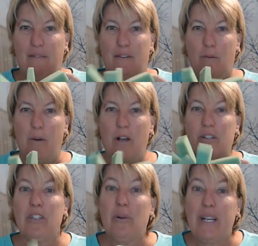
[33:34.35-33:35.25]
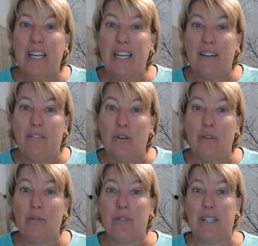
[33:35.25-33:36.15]
a foam ball. So again, if you
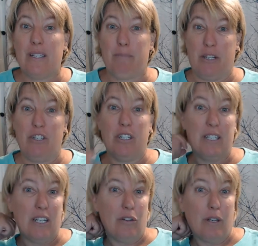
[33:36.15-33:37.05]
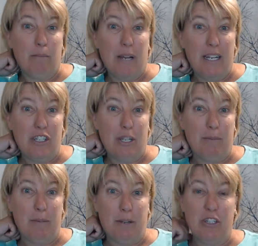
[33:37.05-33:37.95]
use the sponges that you can buy,
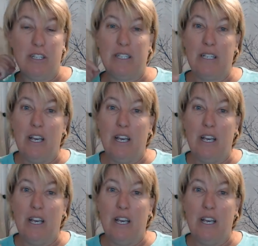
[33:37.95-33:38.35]
cheap sponges,